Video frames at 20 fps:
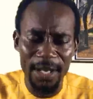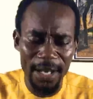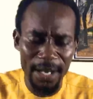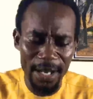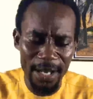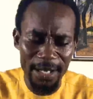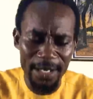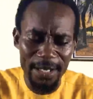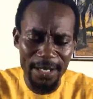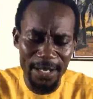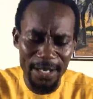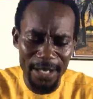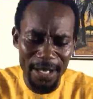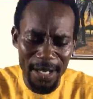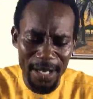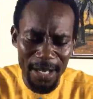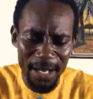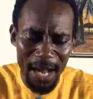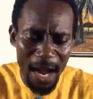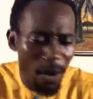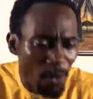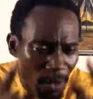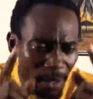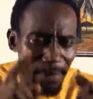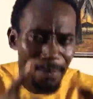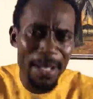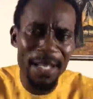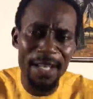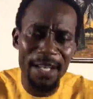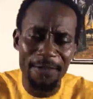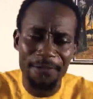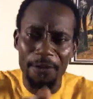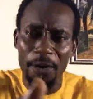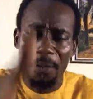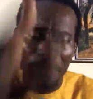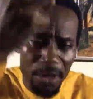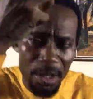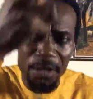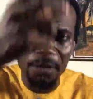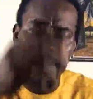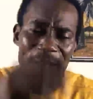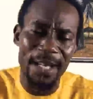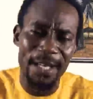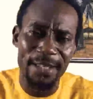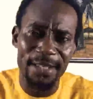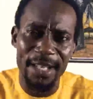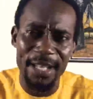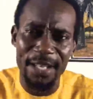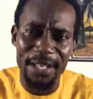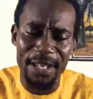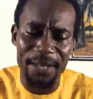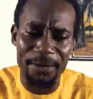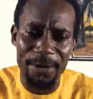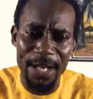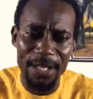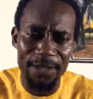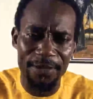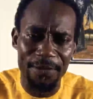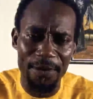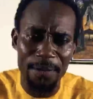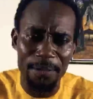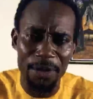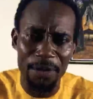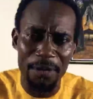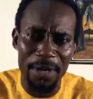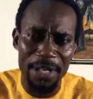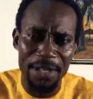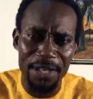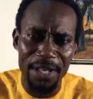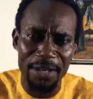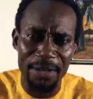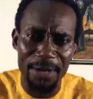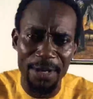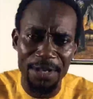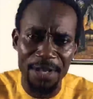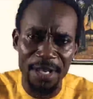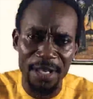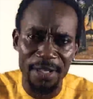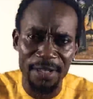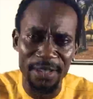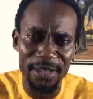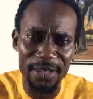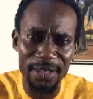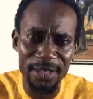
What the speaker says: and I will make raise from you a generation